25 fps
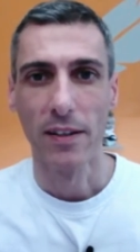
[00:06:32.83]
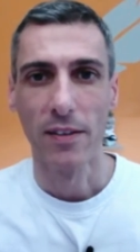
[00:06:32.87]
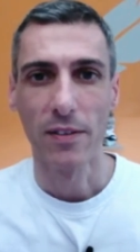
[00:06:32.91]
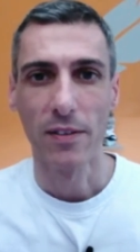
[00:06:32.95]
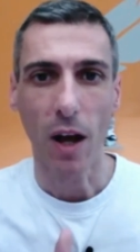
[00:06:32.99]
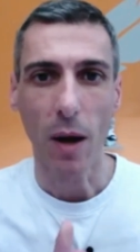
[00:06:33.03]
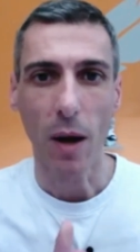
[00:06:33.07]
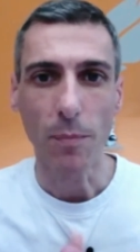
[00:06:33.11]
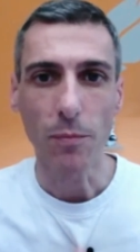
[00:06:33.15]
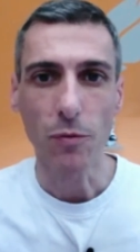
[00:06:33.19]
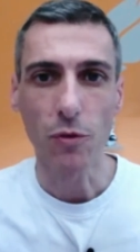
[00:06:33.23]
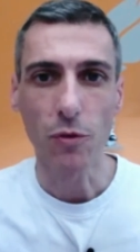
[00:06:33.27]

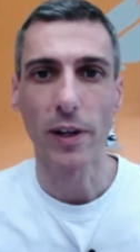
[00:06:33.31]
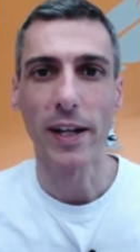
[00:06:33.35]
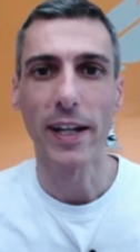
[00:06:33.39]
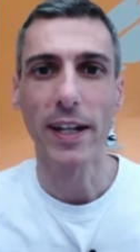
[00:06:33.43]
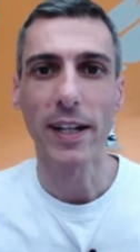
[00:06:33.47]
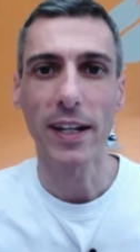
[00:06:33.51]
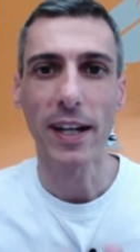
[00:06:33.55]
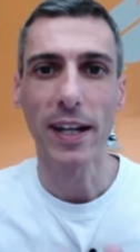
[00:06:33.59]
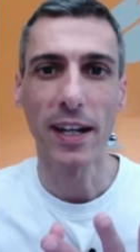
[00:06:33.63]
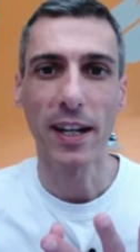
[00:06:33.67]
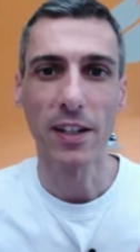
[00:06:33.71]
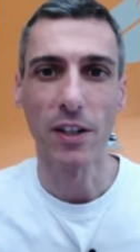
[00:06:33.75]
Stop
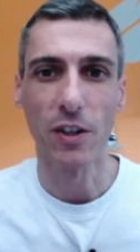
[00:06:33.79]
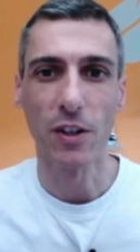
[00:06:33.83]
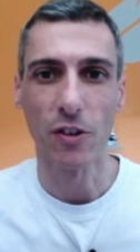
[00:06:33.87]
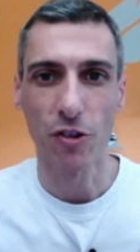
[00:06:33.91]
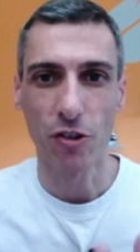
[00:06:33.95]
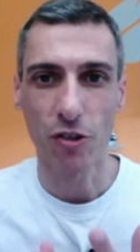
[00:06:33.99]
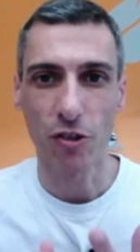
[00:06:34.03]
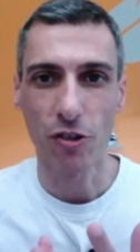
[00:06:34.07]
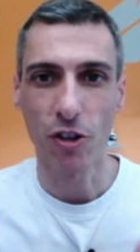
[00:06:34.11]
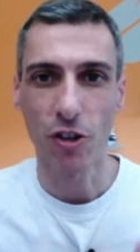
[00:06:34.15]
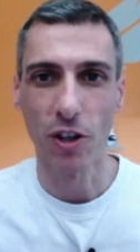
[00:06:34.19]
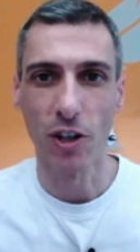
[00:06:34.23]
drinking
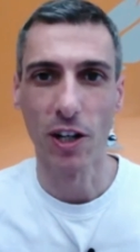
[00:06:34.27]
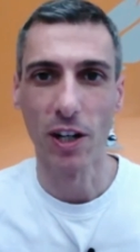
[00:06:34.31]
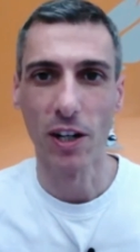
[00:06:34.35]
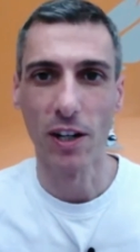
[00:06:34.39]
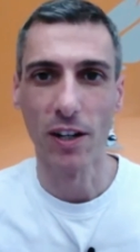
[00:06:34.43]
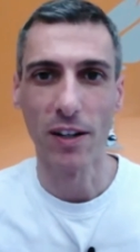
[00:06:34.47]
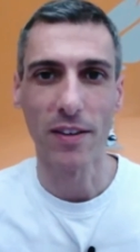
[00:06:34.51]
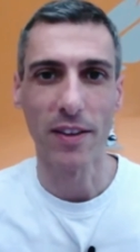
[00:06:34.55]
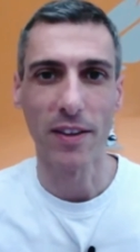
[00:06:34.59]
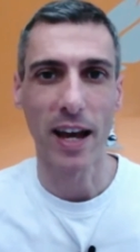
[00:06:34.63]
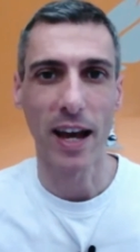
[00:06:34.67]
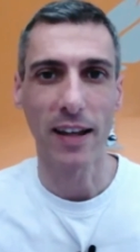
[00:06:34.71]
your
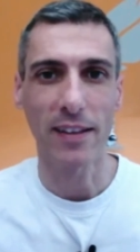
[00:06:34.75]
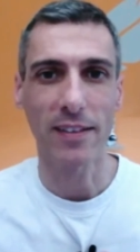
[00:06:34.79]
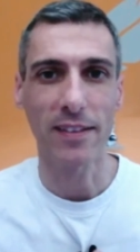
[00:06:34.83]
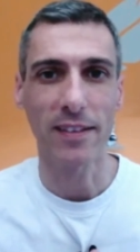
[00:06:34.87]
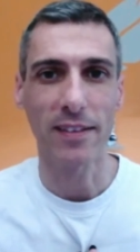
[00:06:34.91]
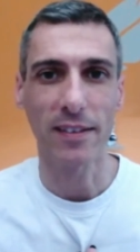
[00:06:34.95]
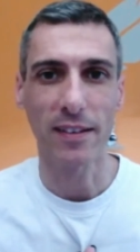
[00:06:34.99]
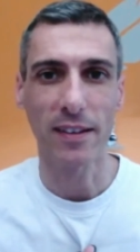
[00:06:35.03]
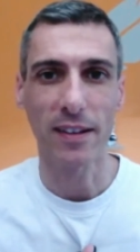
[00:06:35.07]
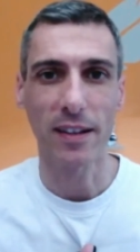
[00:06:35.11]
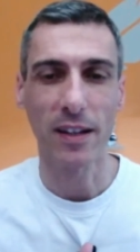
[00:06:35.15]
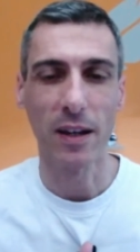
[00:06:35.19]
sugar.
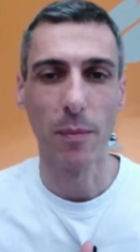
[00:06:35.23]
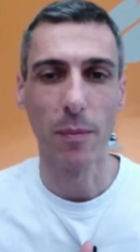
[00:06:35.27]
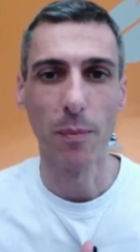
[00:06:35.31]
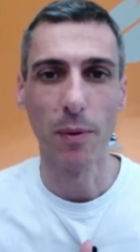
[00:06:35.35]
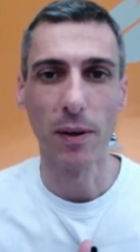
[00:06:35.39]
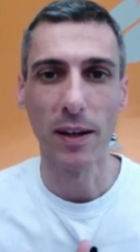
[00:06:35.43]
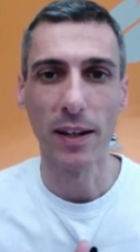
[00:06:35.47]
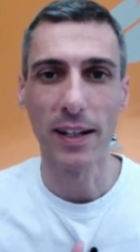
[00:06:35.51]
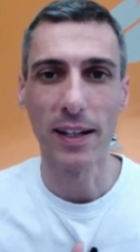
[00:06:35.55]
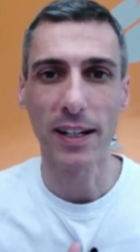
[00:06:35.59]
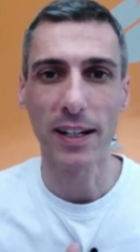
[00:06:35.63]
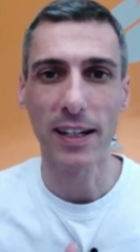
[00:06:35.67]
That's
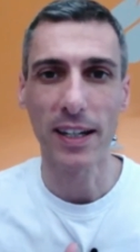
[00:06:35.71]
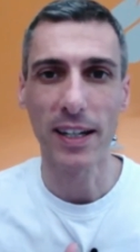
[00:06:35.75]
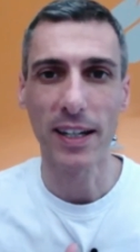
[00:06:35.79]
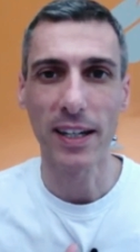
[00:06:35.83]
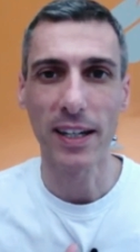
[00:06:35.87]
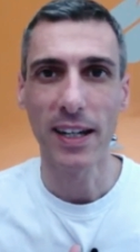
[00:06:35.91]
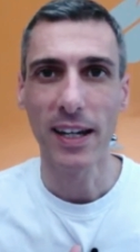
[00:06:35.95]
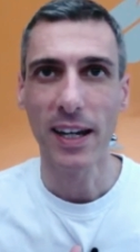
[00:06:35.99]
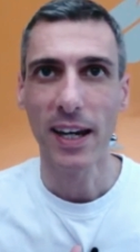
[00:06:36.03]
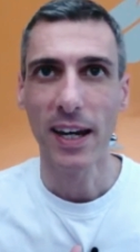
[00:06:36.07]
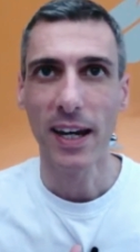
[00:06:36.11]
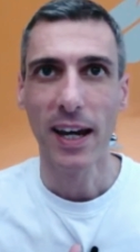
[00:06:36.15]

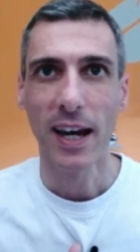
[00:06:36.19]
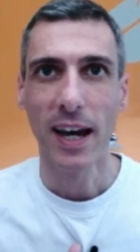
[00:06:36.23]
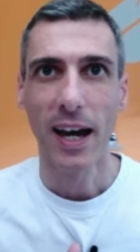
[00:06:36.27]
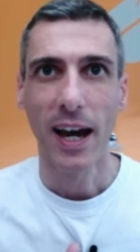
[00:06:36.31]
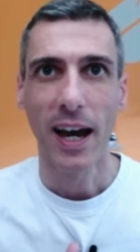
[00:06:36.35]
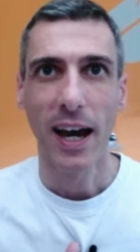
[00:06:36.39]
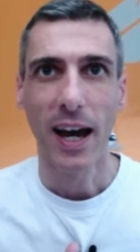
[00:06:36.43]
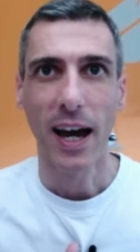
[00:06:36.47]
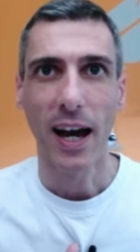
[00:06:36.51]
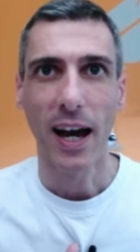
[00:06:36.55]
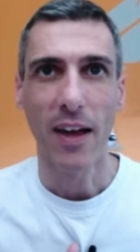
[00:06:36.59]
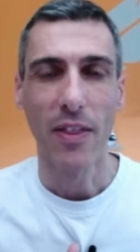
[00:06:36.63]
completely
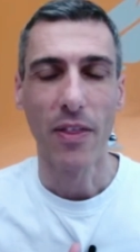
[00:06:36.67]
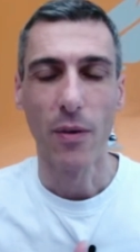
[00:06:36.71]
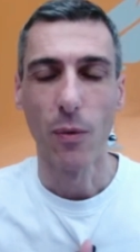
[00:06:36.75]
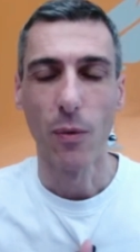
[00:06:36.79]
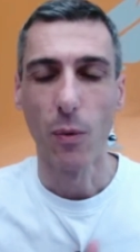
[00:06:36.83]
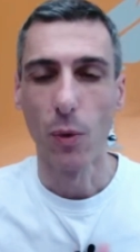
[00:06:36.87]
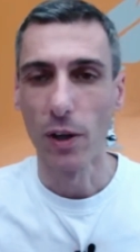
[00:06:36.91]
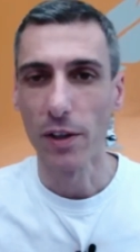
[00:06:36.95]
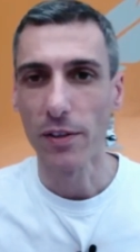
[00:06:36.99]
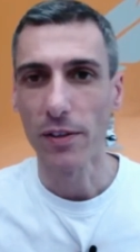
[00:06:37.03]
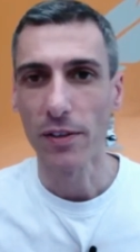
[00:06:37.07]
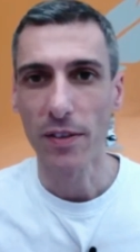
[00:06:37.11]

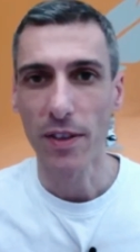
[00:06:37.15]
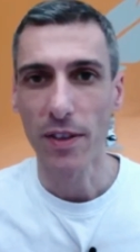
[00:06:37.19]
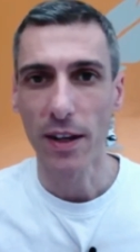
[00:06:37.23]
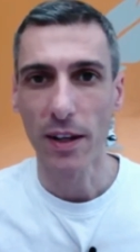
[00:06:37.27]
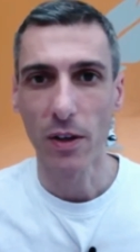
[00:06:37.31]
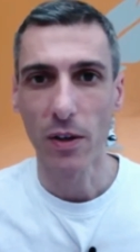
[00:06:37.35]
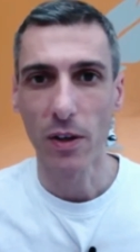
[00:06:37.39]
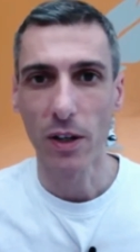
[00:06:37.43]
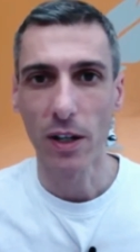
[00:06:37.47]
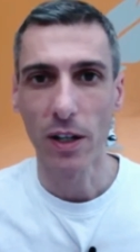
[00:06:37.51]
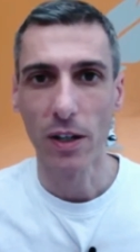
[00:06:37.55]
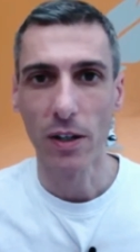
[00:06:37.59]
the worst
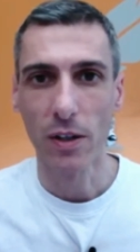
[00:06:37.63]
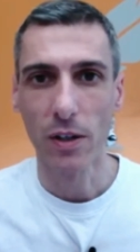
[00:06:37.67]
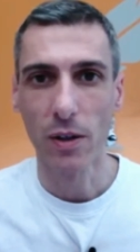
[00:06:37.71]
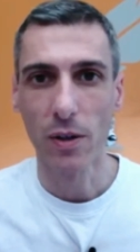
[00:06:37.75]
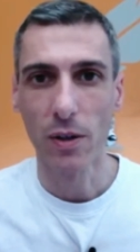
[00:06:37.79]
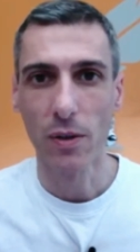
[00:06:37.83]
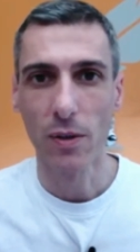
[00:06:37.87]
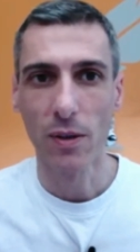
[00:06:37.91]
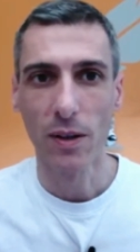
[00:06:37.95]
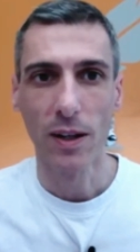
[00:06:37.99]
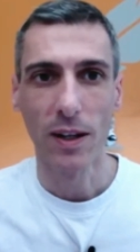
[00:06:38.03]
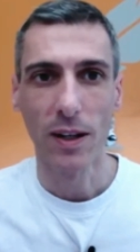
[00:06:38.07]
thing you can
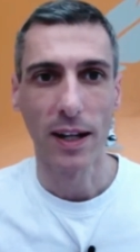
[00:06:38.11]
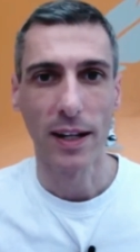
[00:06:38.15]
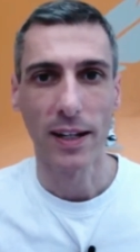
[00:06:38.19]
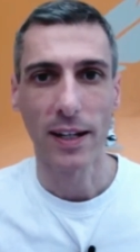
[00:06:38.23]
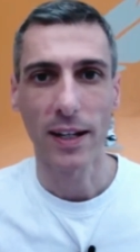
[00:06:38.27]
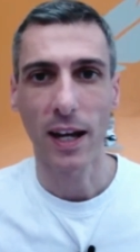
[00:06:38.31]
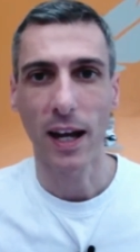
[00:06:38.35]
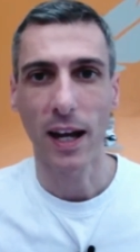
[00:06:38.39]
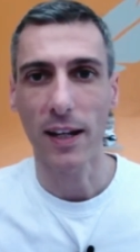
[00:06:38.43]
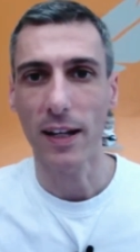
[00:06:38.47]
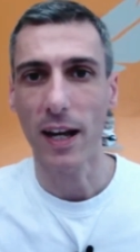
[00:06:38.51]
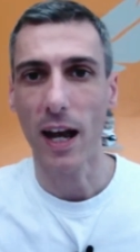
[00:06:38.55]
do,
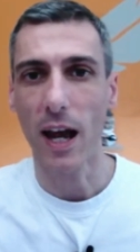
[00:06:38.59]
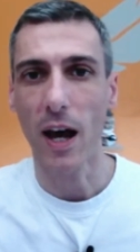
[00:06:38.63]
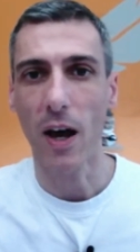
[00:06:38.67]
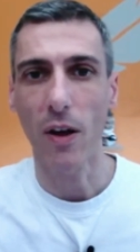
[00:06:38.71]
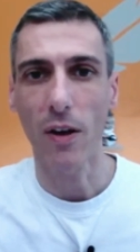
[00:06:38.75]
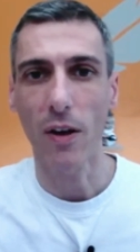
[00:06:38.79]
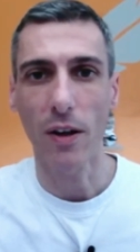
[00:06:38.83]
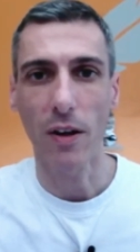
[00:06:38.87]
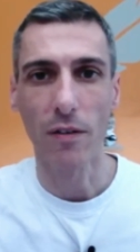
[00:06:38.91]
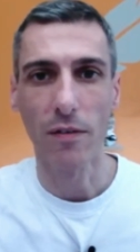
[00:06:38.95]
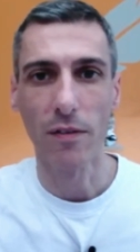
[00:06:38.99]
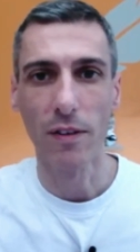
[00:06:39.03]
like cut
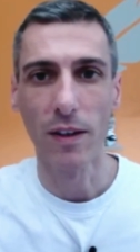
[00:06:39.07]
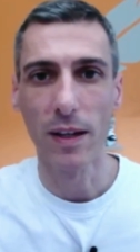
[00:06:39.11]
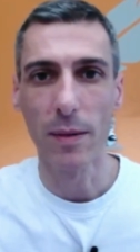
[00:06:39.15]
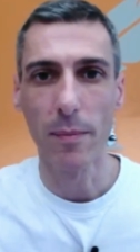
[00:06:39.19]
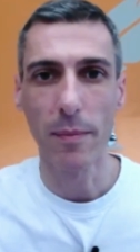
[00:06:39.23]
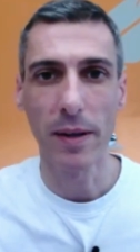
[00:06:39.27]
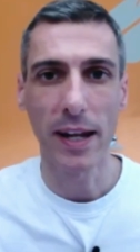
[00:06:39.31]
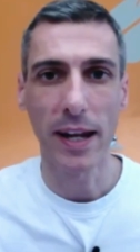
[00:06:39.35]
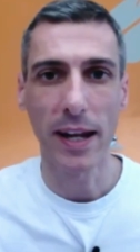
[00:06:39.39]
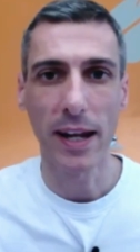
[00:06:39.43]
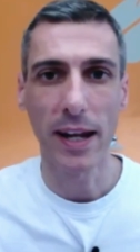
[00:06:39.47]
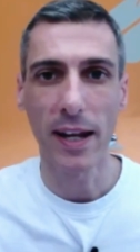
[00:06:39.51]
out of
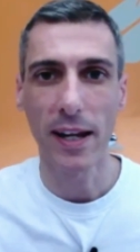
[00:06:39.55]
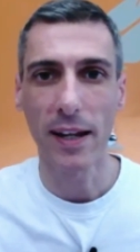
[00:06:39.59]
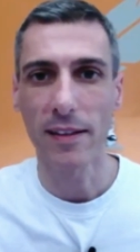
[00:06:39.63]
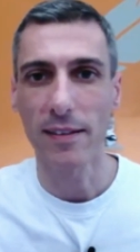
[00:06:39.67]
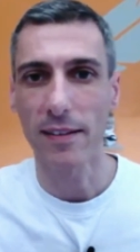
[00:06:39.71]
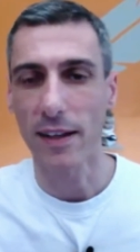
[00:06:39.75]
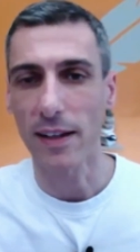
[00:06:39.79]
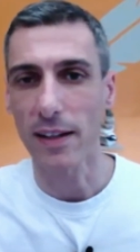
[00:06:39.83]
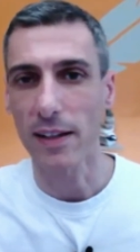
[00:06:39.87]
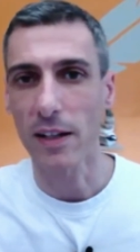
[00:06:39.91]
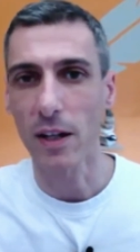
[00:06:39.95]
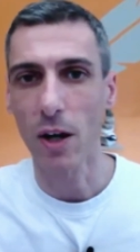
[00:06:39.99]

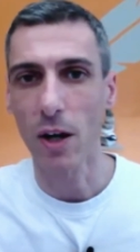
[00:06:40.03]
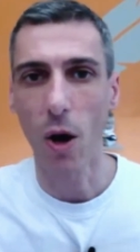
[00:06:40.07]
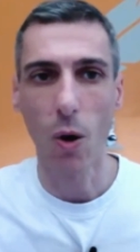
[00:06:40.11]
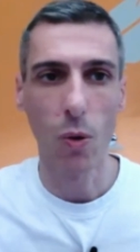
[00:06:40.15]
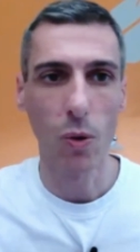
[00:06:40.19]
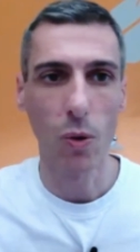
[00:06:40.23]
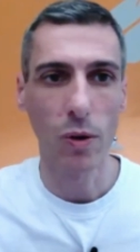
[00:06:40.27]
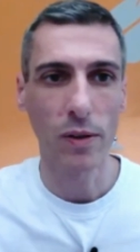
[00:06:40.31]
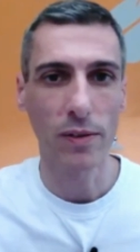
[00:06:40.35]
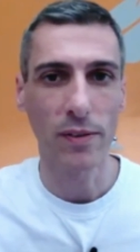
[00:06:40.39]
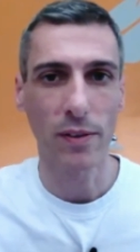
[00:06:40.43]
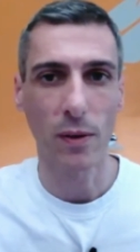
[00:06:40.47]
lemonades and
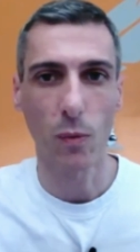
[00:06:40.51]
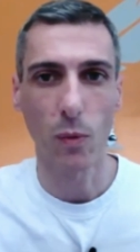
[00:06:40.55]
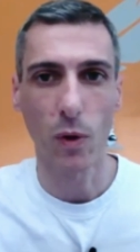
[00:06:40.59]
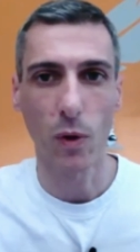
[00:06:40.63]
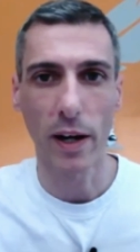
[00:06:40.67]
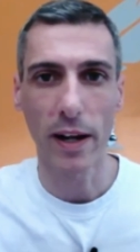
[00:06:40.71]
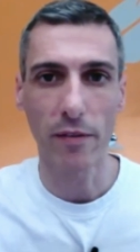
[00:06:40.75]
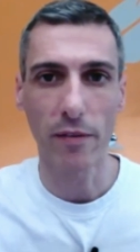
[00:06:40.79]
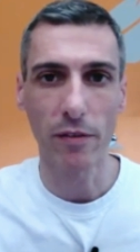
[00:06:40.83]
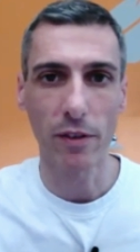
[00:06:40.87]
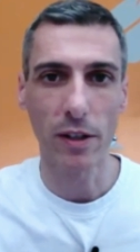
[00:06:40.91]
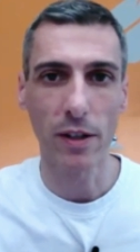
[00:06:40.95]
Cokes and
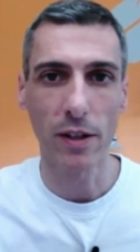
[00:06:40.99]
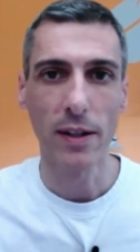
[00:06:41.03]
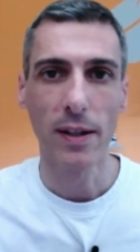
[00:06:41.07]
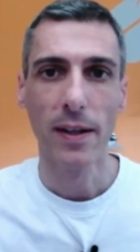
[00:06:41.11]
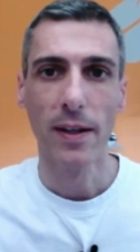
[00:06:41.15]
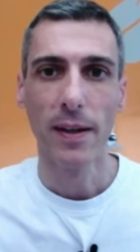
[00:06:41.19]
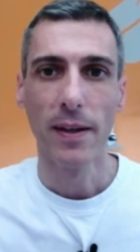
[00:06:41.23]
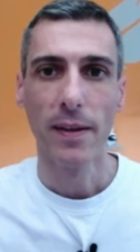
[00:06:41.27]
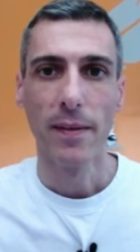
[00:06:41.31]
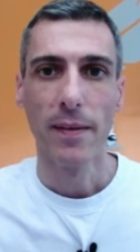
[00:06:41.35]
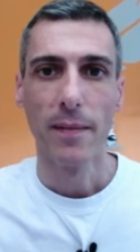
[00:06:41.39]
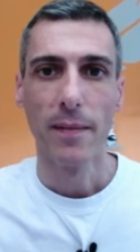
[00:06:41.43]
whatever.